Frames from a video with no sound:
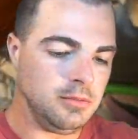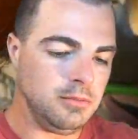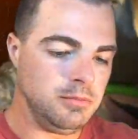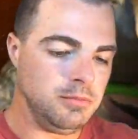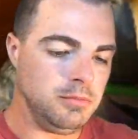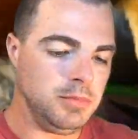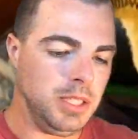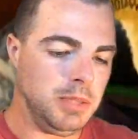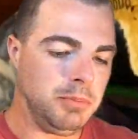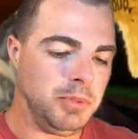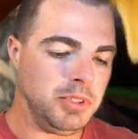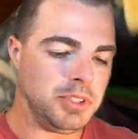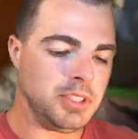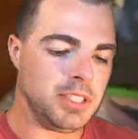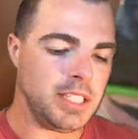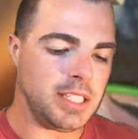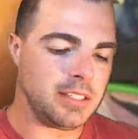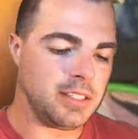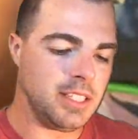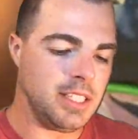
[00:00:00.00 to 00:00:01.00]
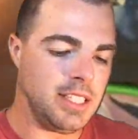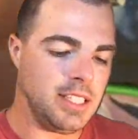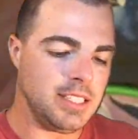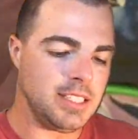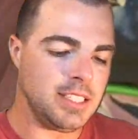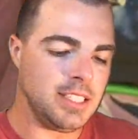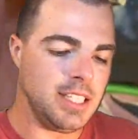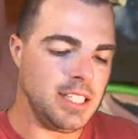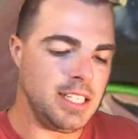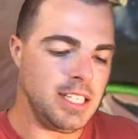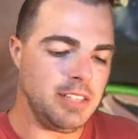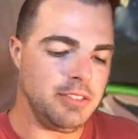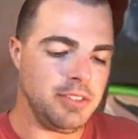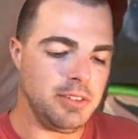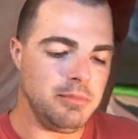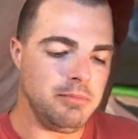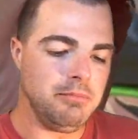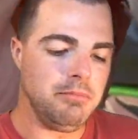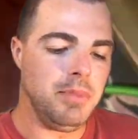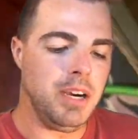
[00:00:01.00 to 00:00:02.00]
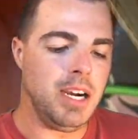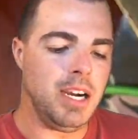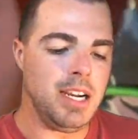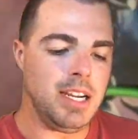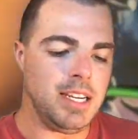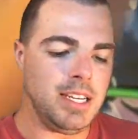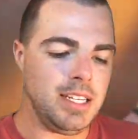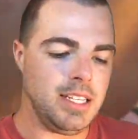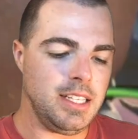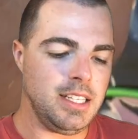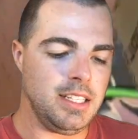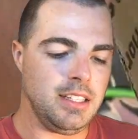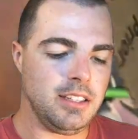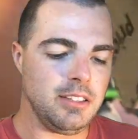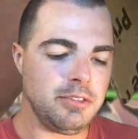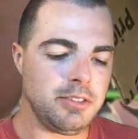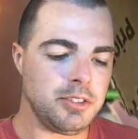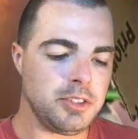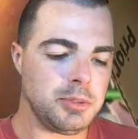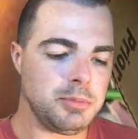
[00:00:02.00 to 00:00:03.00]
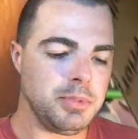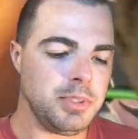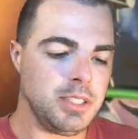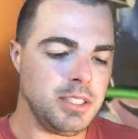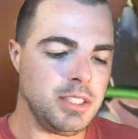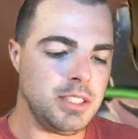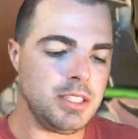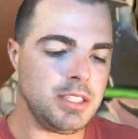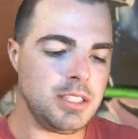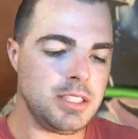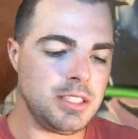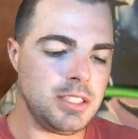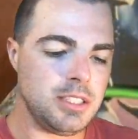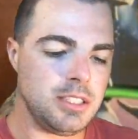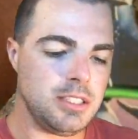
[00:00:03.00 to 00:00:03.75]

But most likely it's not even mine in the first place.